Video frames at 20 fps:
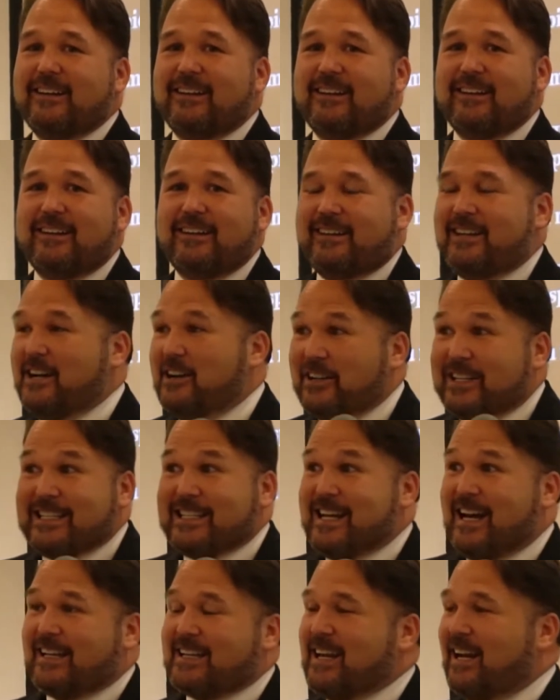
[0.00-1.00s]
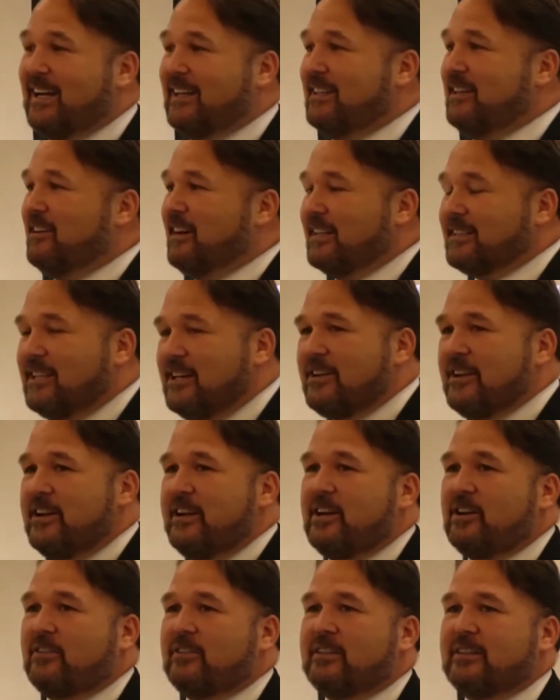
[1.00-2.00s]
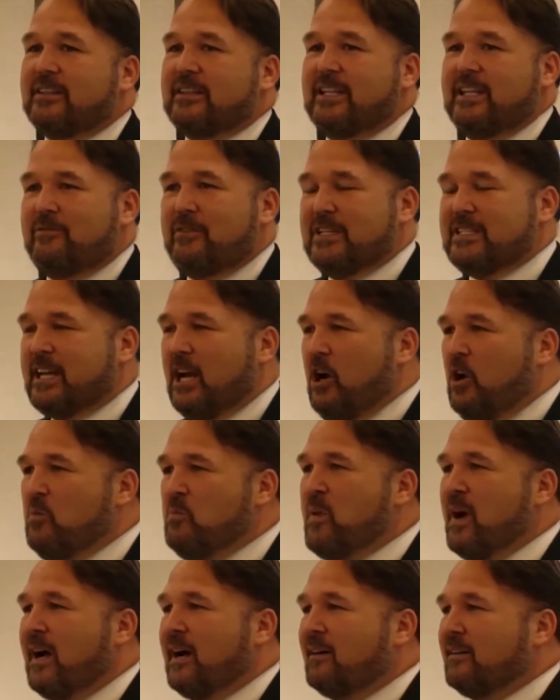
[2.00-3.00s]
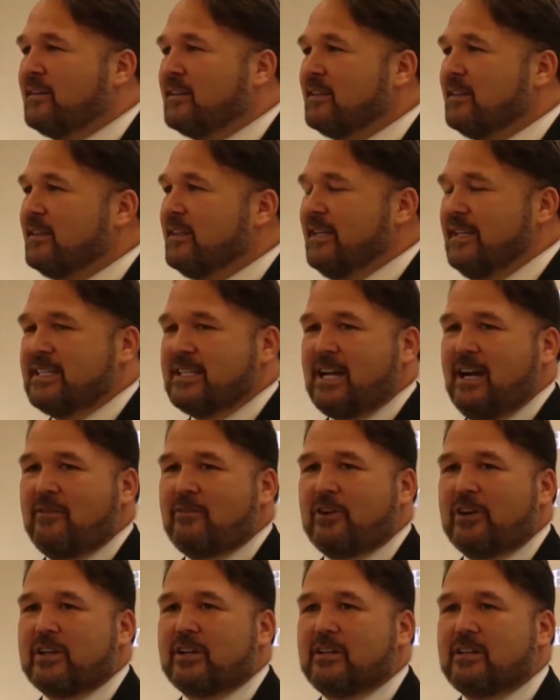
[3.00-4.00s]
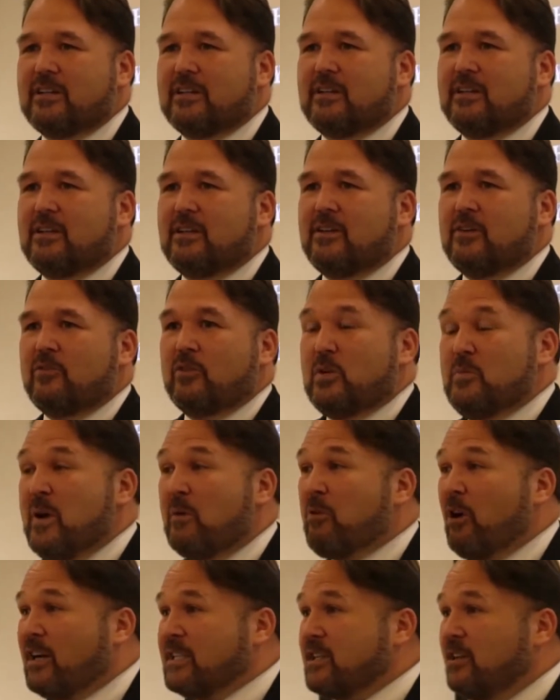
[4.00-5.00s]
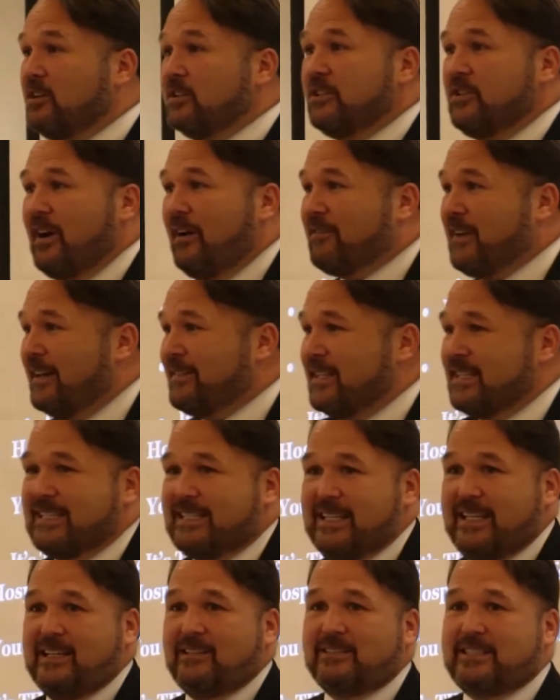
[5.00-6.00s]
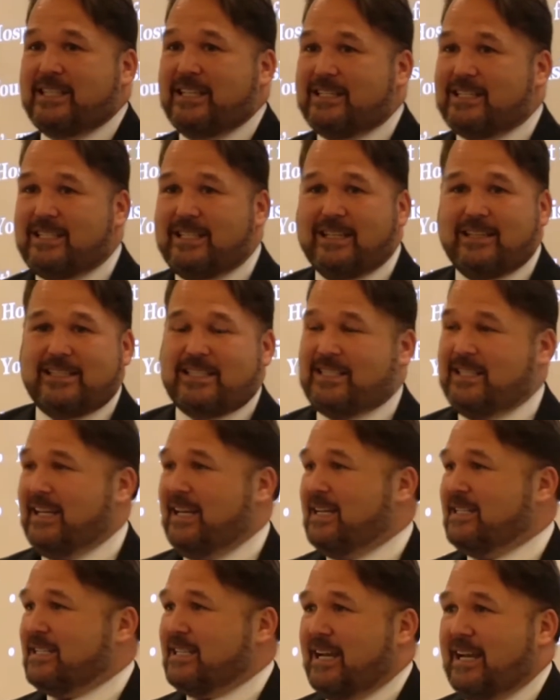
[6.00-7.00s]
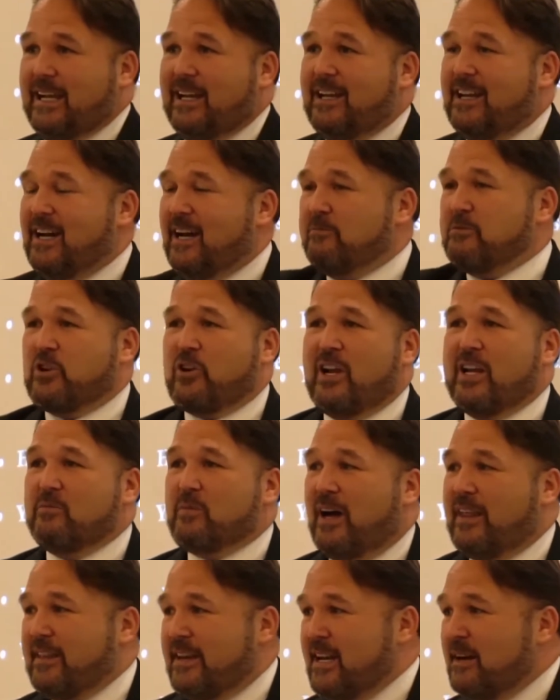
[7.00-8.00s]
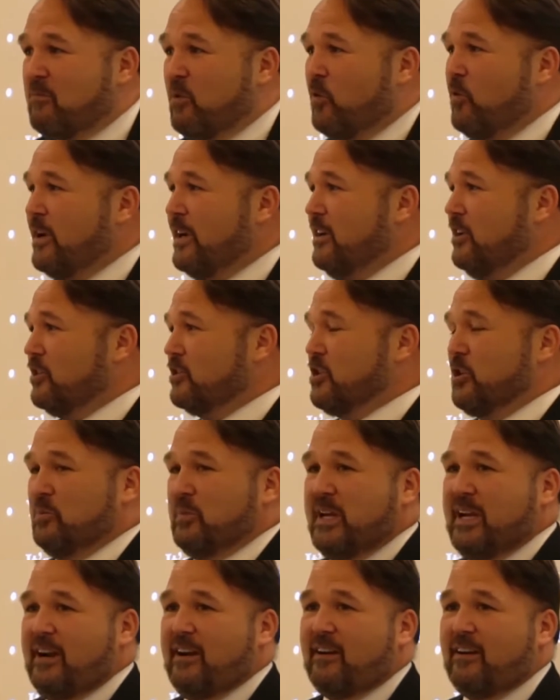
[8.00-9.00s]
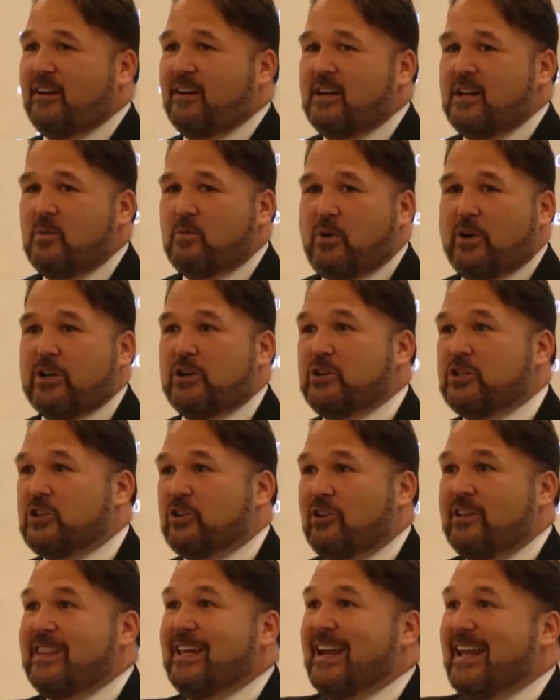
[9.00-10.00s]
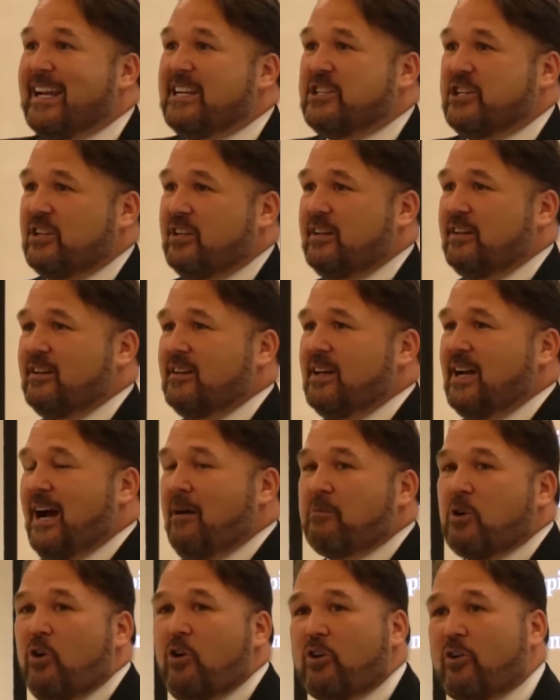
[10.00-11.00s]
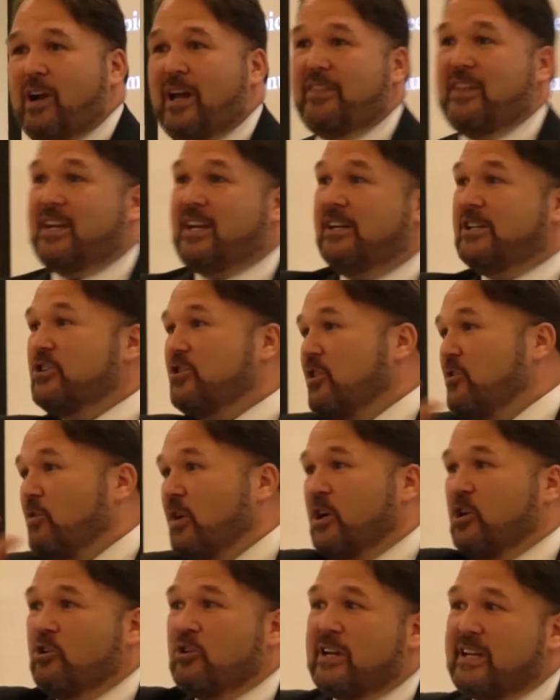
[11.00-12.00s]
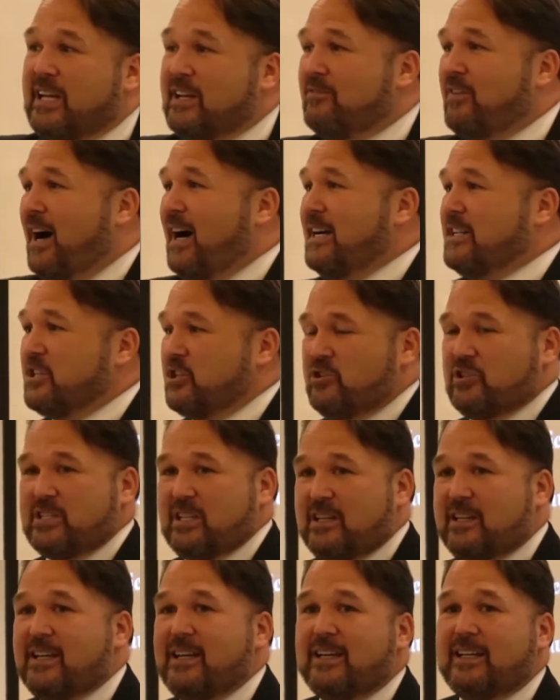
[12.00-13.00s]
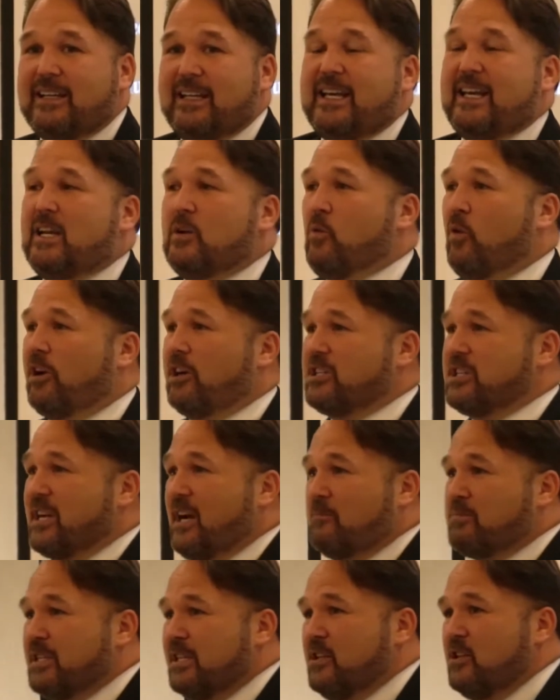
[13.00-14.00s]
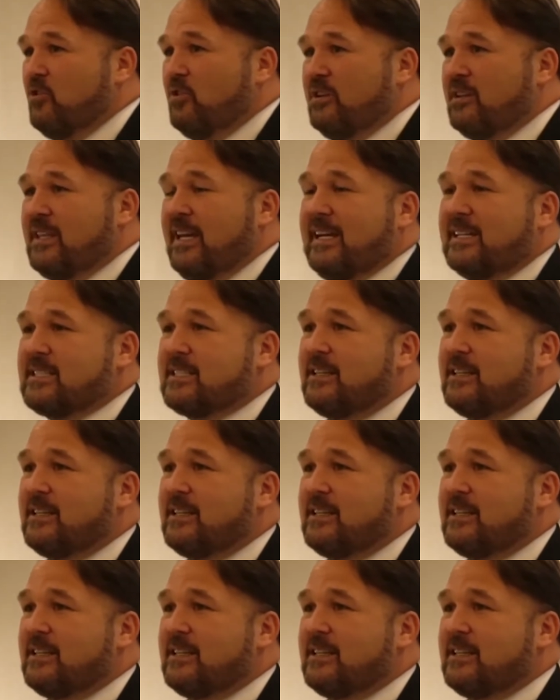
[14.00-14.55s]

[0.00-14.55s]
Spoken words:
No, he's not dying. They're like, no. If he's homebound, it's covered. Well, you remember I told you I've got the CLTC, the CSA. I'm trained by the #1 long-term care producer in the nation. I'm going around the country recruiting advisors and leading workshops and doing things.